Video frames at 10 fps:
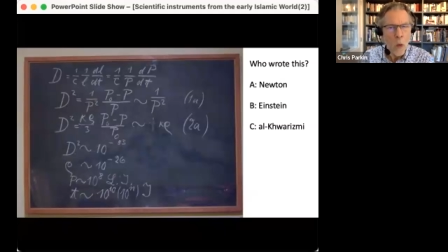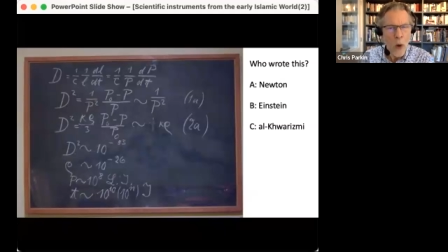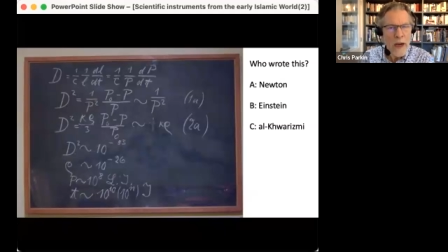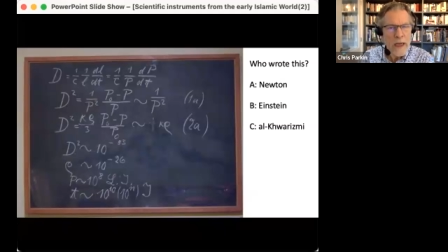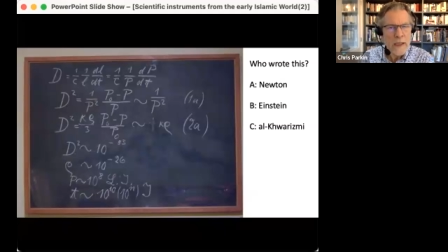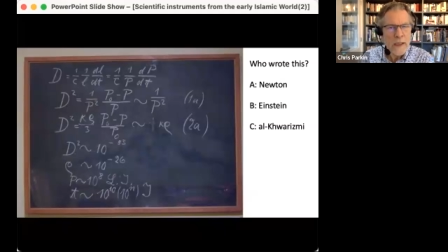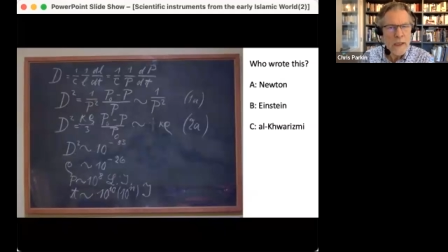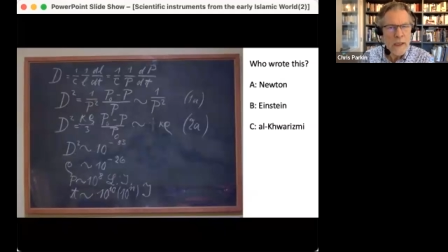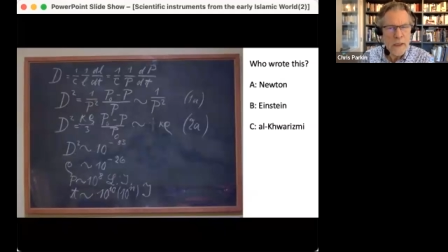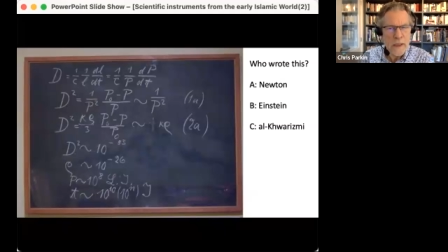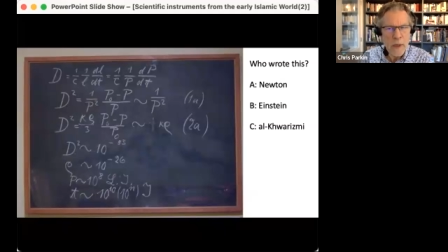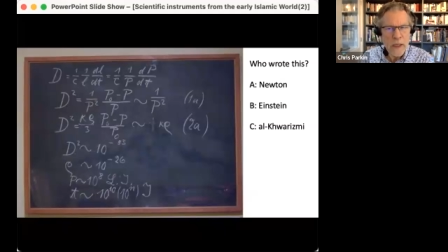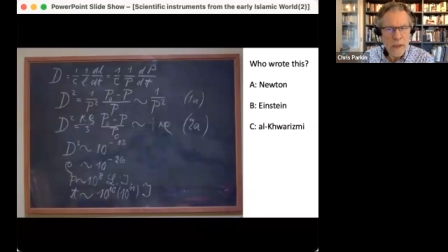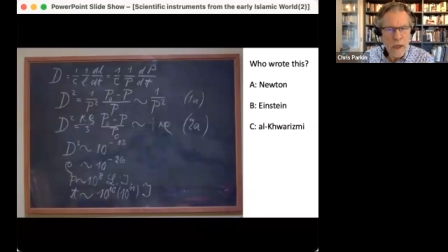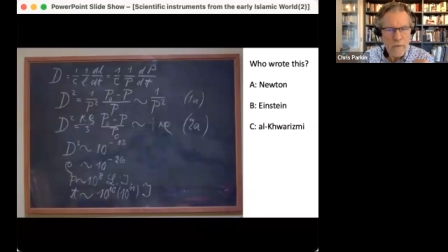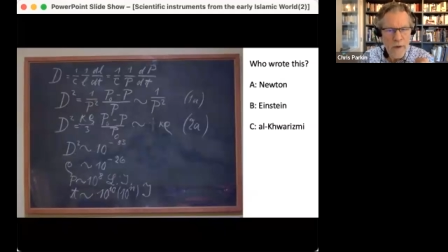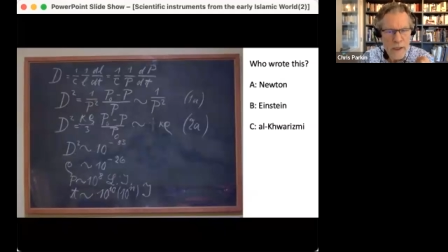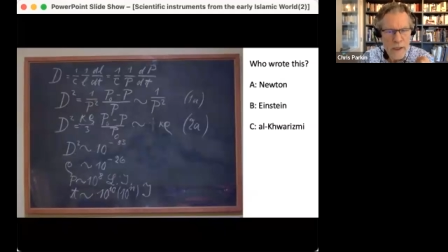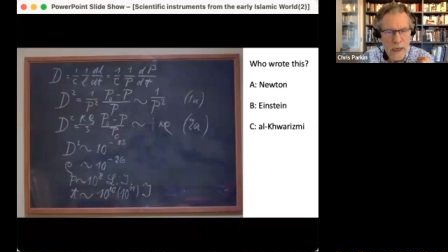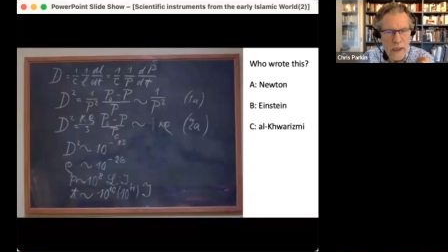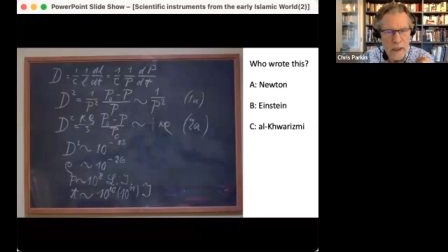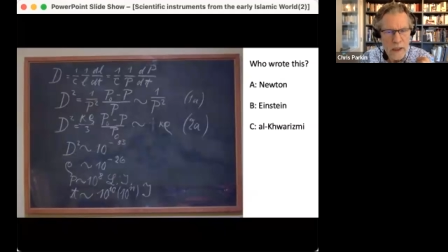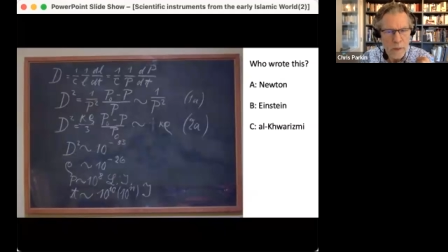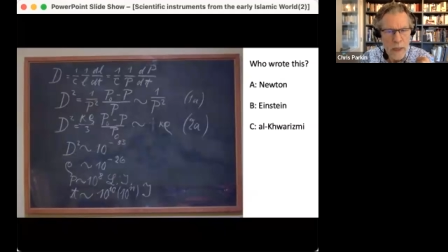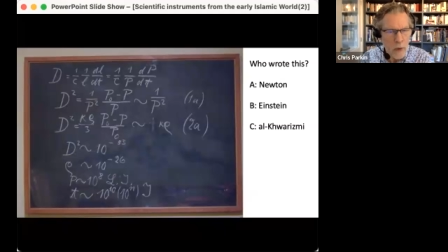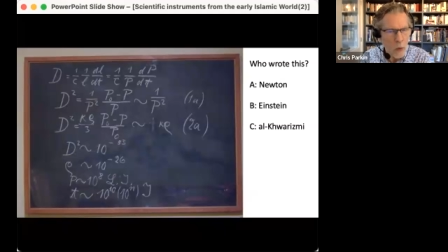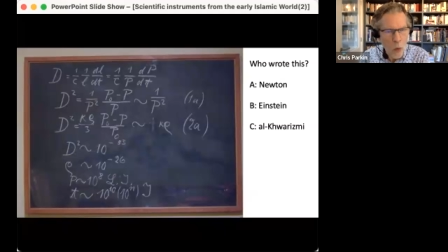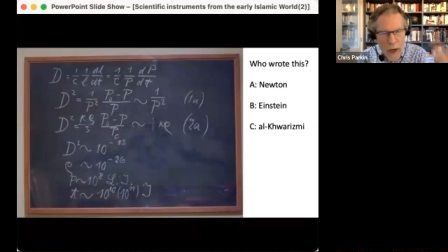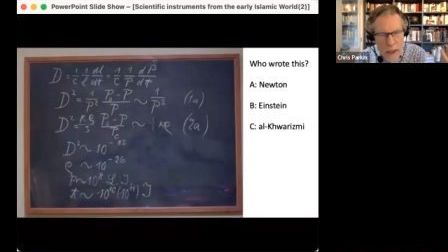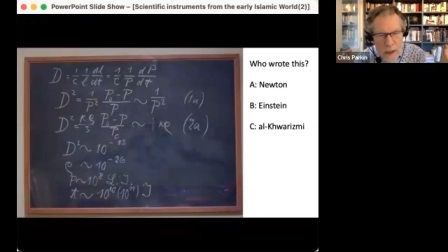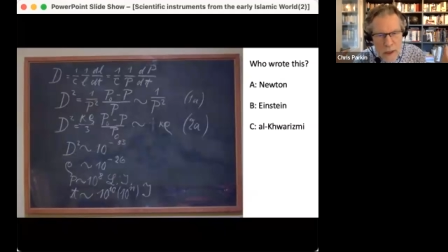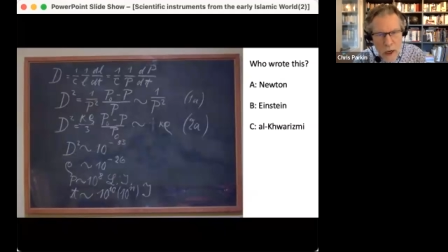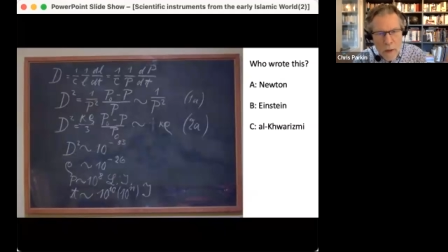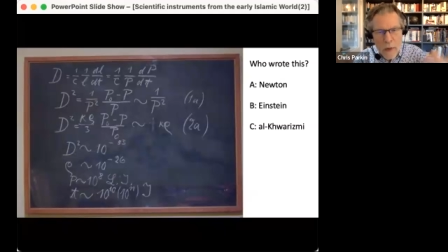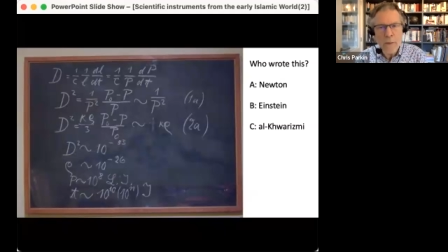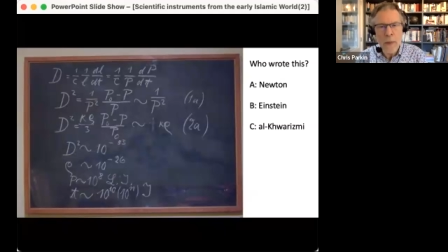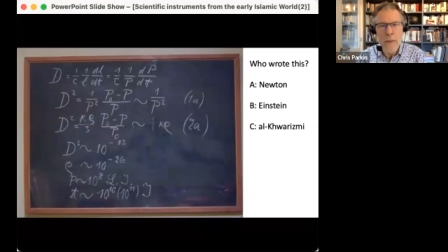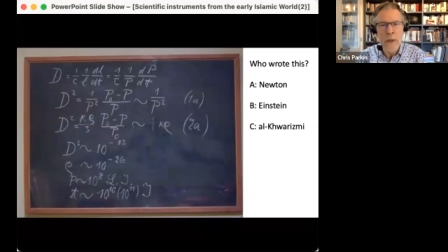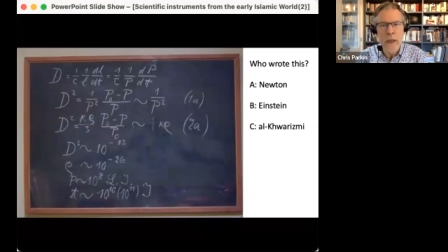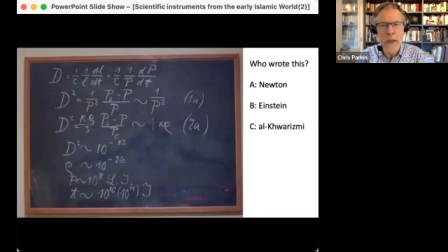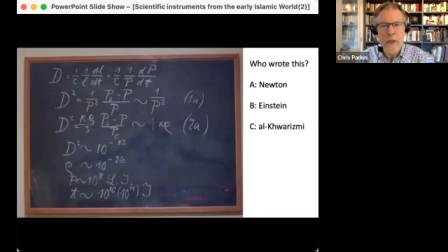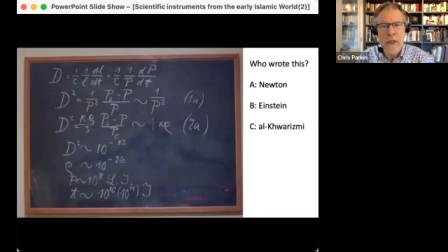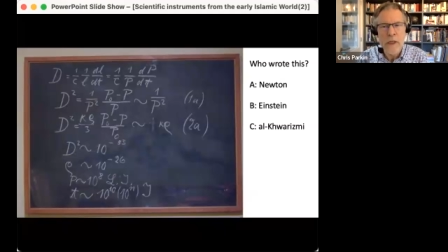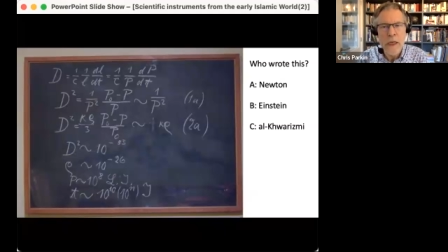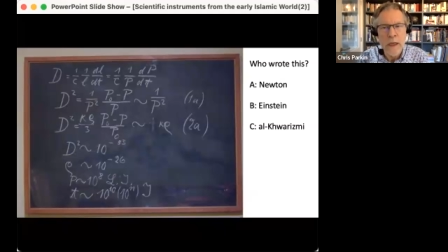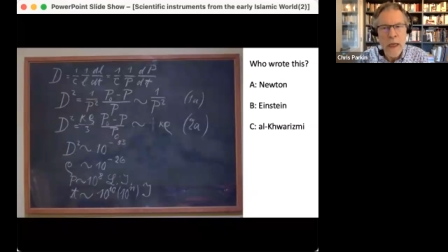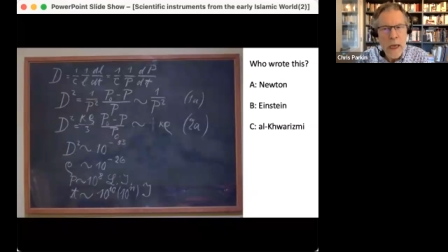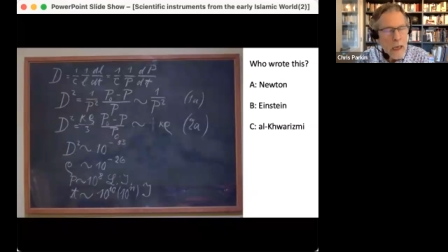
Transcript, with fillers: Why is this exhibit so fascinating to people? Why do so many people come to see it?